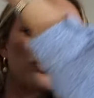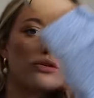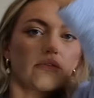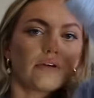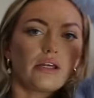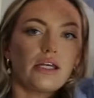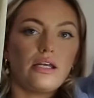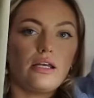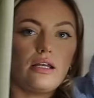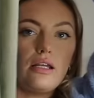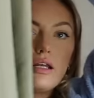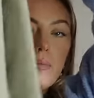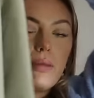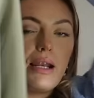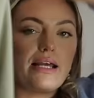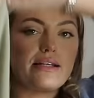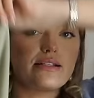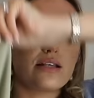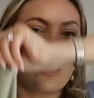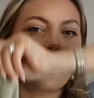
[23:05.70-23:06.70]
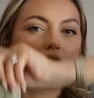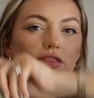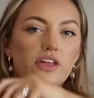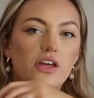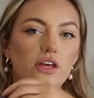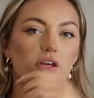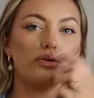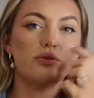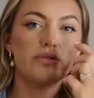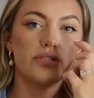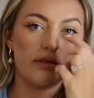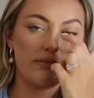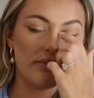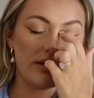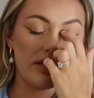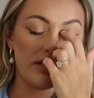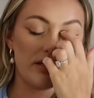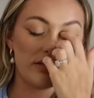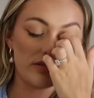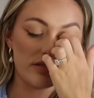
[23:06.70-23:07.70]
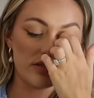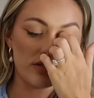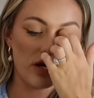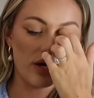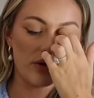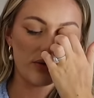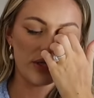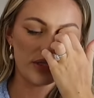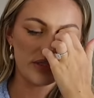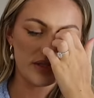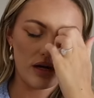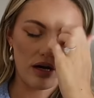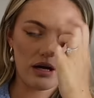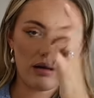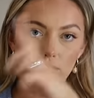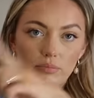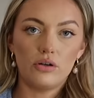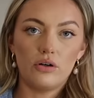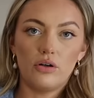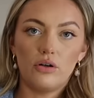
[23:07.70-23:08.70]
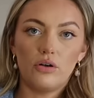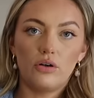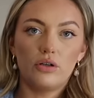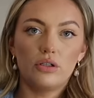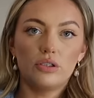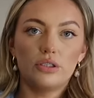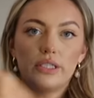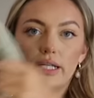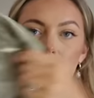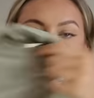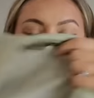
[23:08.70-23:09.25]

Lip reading: green blazer. I think you see me style this up on